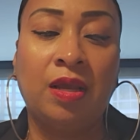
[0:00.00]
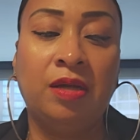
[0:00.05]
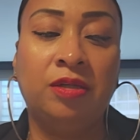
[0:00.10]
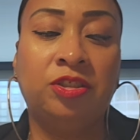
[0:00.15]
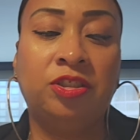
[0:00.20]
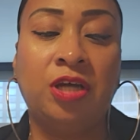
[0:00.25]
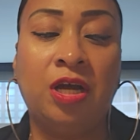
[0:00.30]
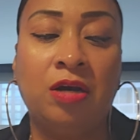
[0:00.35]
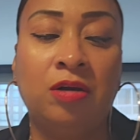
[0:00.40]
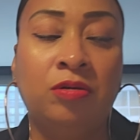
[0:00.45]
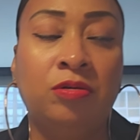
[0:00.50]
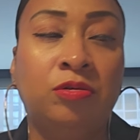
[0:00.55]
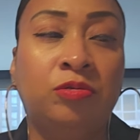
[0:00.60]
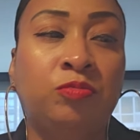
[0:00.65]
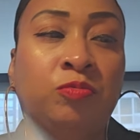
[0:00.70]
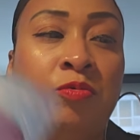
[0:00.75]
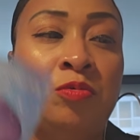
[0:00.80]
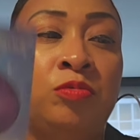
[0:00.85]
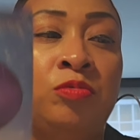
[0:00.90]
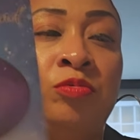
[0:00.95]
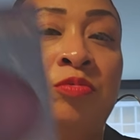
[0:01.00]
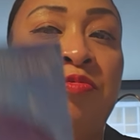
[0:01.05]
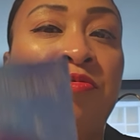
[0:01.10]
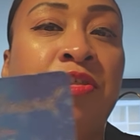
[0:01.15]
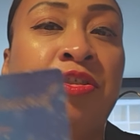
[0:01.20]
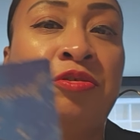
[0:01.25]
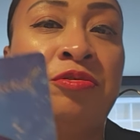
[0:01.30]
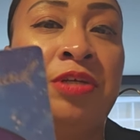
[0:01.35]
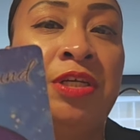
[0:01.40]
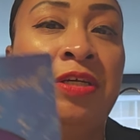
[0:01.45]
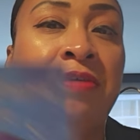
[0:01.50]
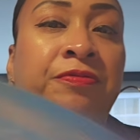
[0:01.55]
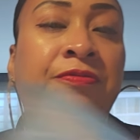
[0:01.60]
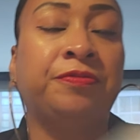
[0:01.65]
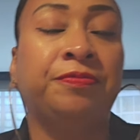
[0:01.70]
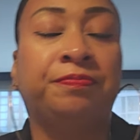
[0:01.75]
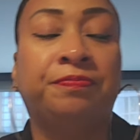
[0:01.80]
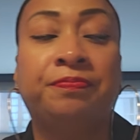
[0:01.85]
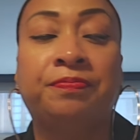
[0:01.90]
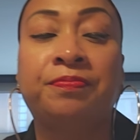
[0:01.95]
childhood wound retrieve
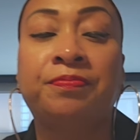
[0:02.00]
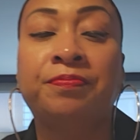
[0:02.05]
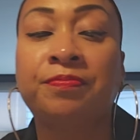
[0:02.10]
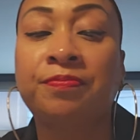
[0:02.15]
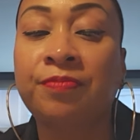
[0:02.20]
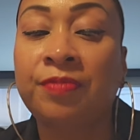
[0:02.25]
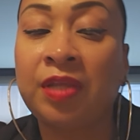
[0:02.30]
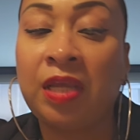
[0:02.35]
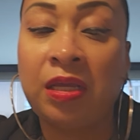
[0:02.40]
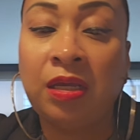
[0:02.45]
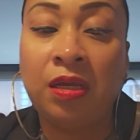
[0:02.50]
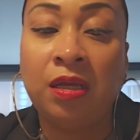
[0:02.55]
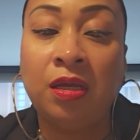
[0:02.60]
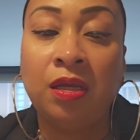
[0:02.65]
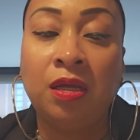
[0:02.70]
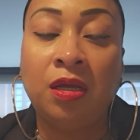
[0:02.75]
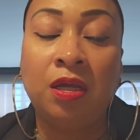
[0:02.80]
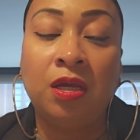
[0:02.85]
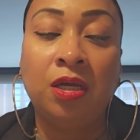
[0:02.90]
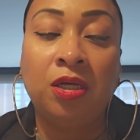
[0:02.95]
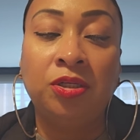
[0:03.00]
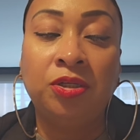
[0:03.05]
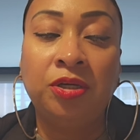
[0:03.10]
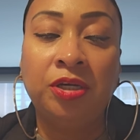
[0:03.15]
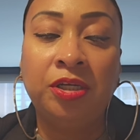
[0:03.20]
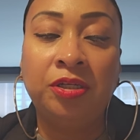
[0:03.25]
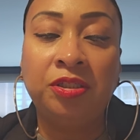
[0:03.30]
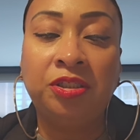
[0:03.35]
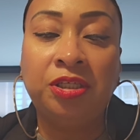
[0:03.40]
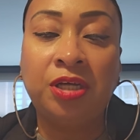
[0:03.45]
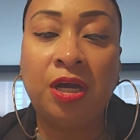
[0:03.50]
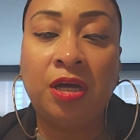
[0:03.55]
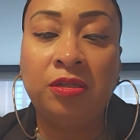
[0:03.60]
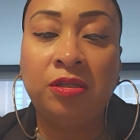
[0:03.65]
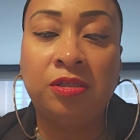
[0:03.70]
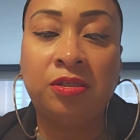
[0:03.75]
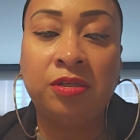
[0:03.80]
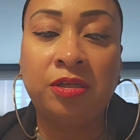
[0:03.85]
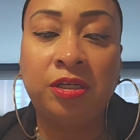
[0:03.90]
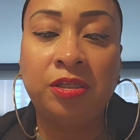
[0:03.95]
your inner child
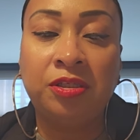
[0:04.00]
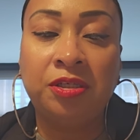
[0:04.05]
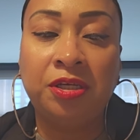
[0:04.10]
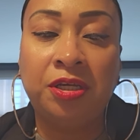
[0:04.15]
is looking to